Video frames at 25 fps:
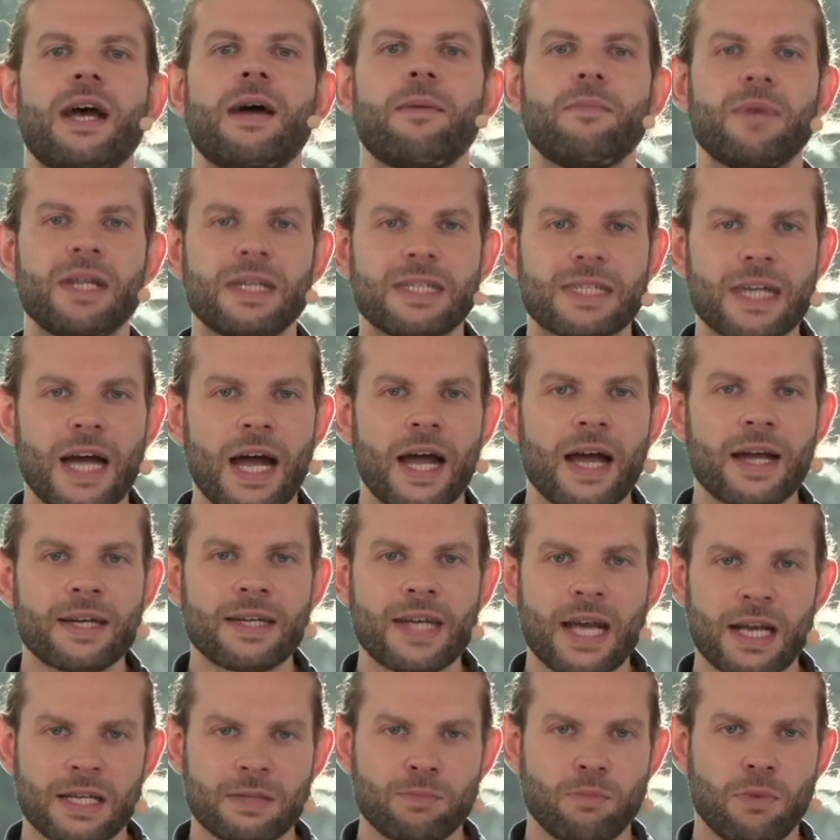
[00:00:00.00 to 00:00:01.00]
entire
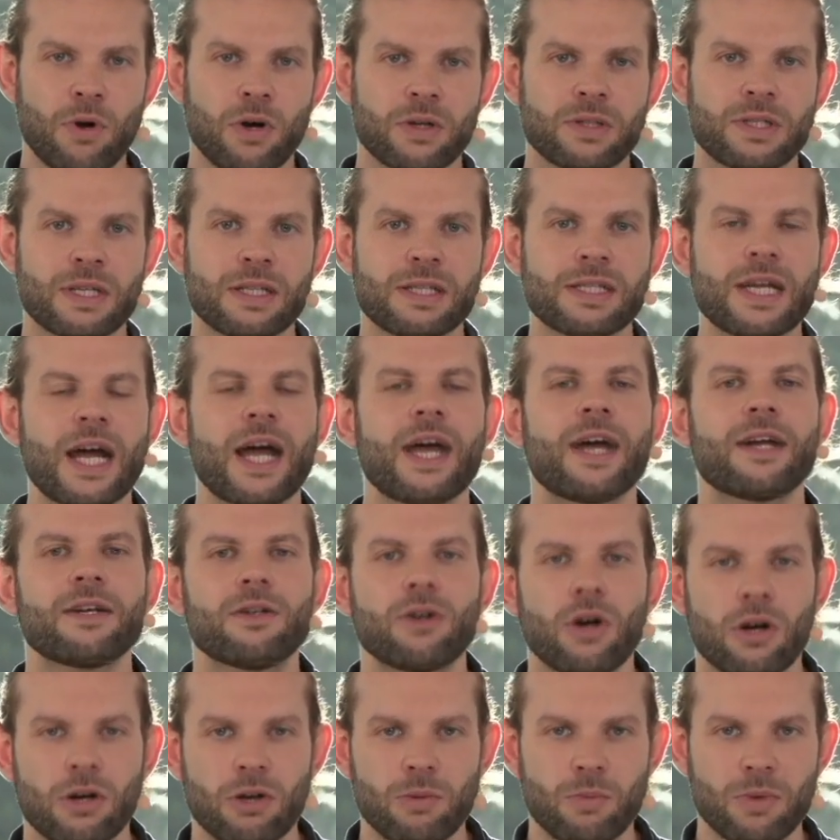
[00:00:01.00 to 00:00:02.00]
text blocks, entire
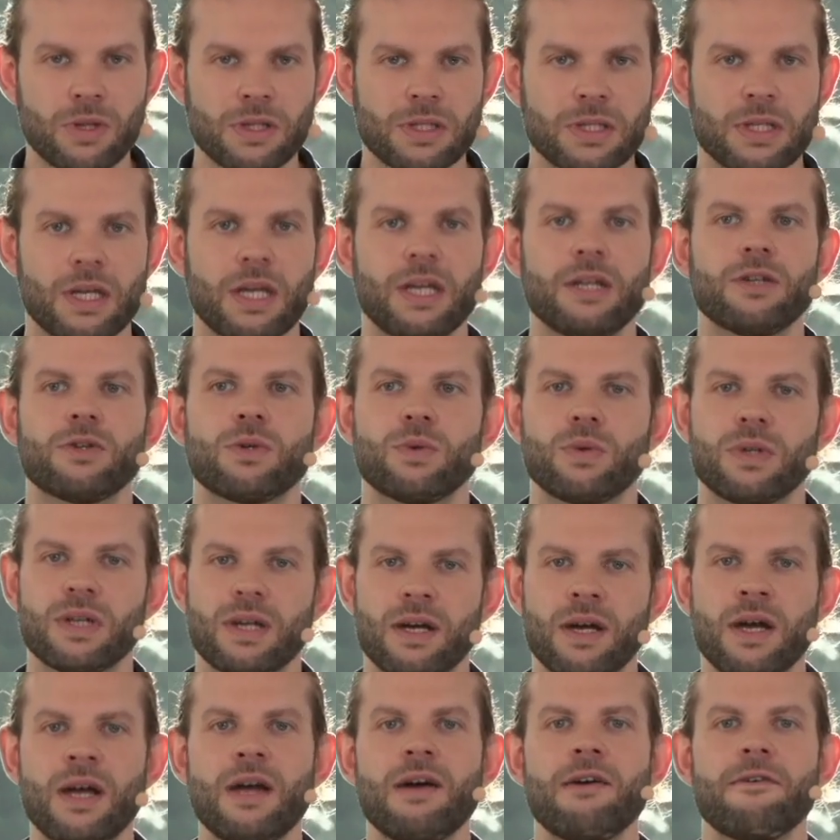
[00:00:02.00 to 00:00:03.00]
documents into
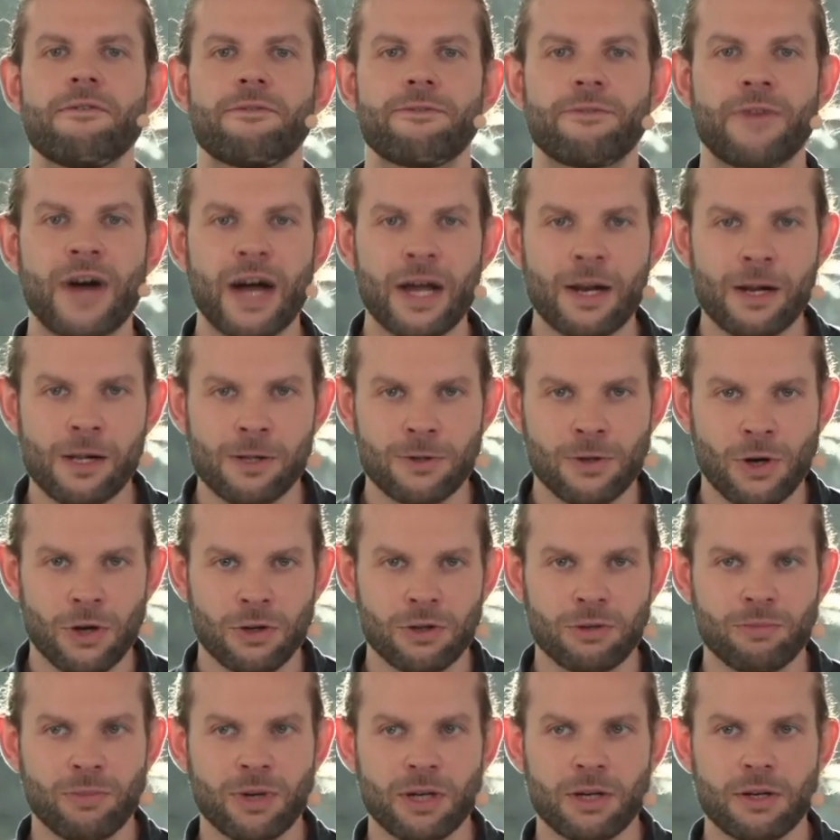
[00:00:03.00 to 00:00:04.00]
the final
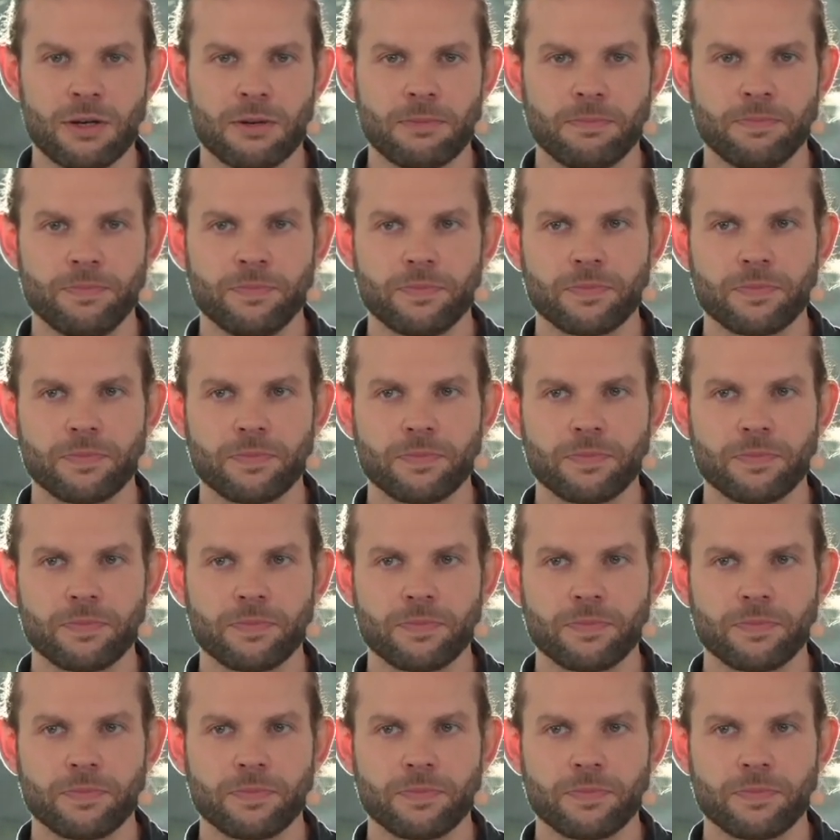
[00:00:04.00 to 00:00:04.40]
document.